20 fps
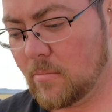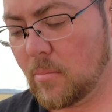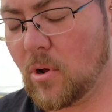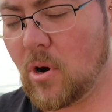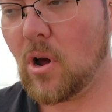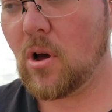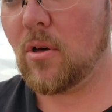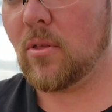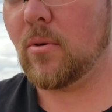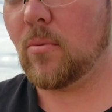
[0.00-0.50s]
put
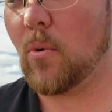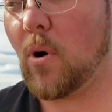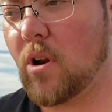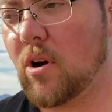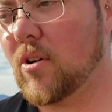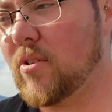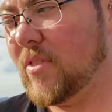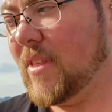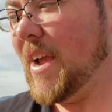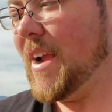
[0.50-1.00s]
all the
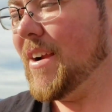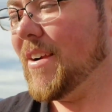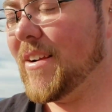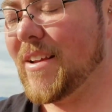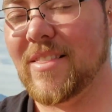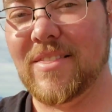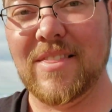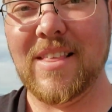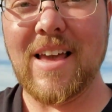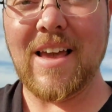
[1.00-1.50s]
water in there.
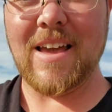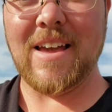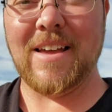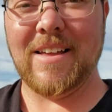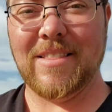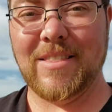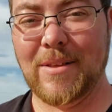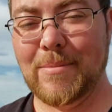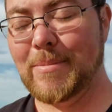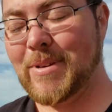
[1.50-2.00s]
And
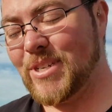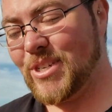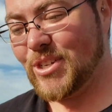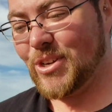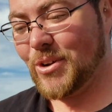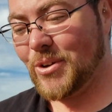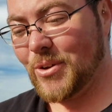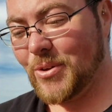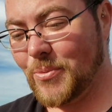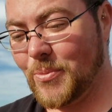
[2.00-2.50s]
then let me
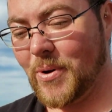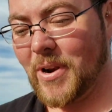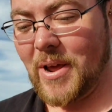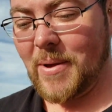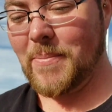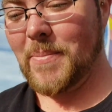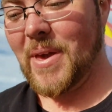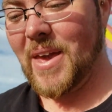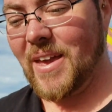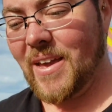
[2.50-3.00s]
show you what
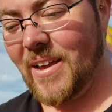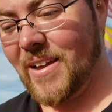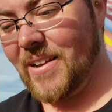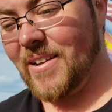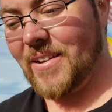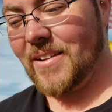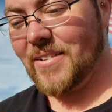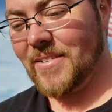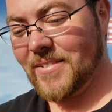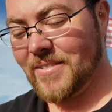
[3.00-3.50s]
I
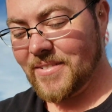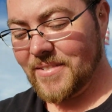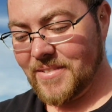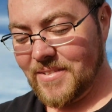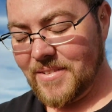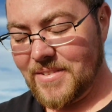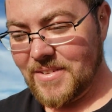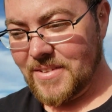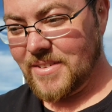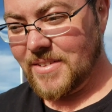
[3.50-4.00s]
made.
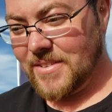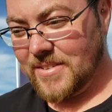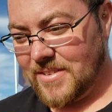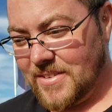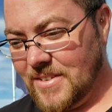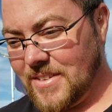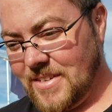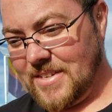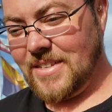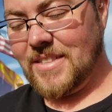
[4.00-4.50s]

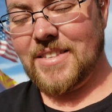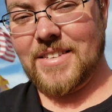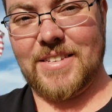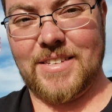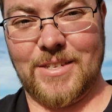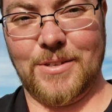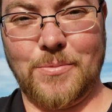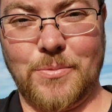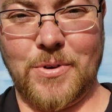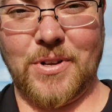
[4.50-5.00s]

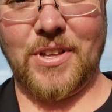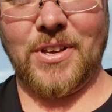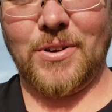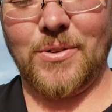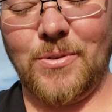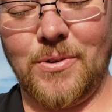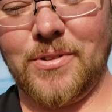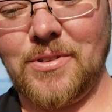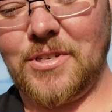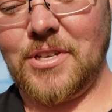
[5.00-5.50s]
This is really
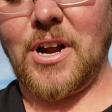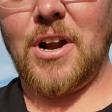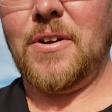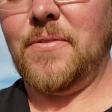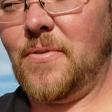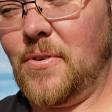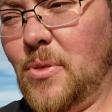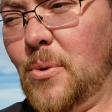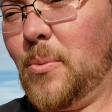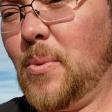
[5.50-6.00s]
cool. Sorry
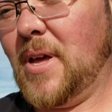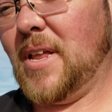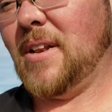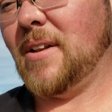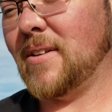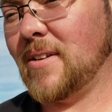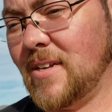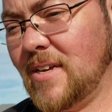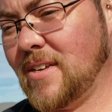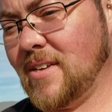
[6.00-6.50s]
for the
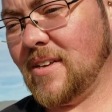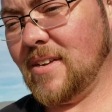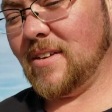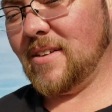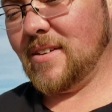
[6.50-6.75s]
wind.